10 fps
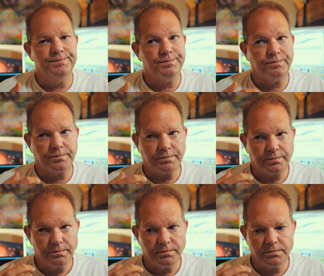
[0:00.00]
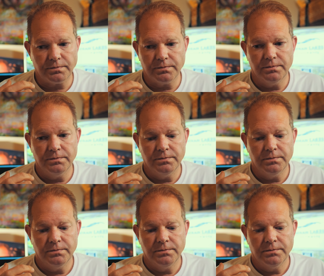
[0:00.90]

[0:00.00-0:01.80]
[no speech]